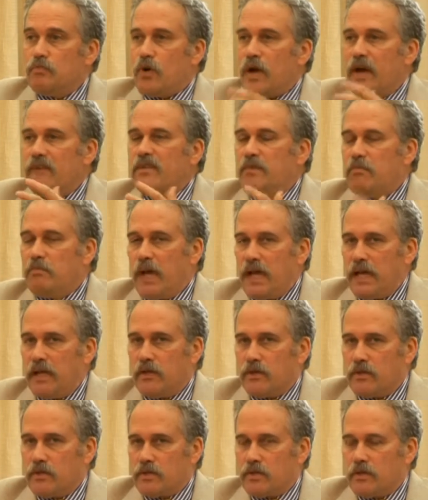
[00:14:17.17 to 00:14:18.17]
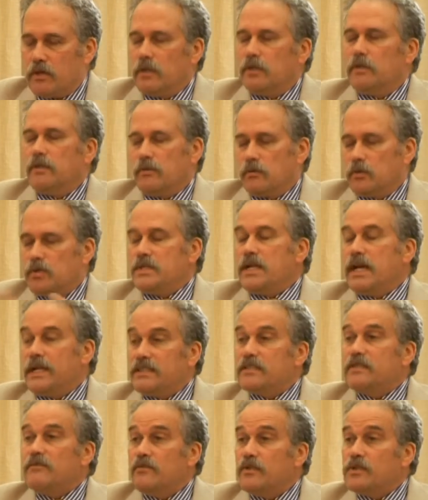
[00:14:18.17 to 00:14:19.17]
private bankers was not
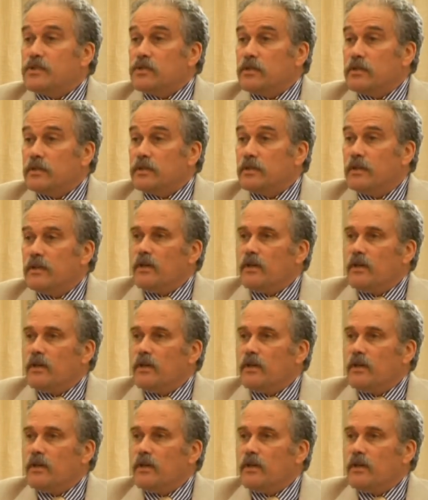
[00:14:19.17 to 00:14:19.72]
sufficient